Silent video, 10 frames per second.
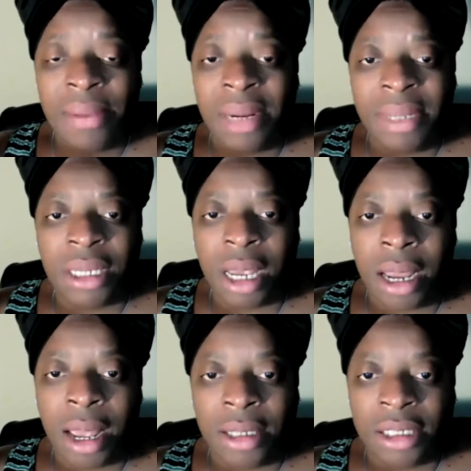But let me tell
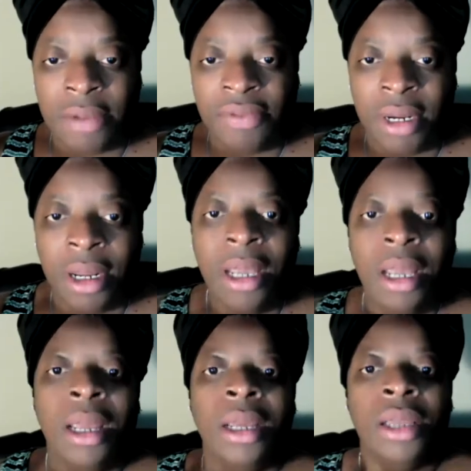y'all something.
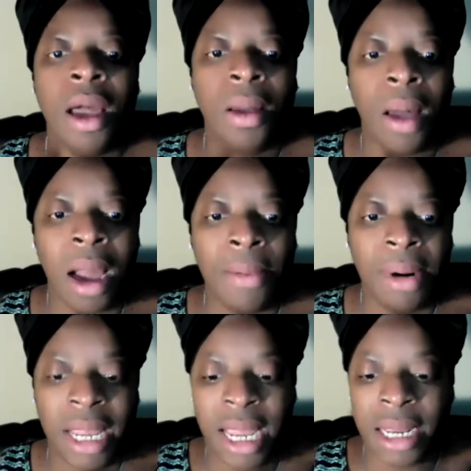Y'all are
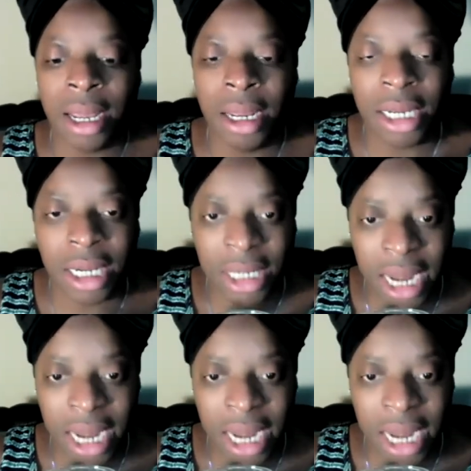playing your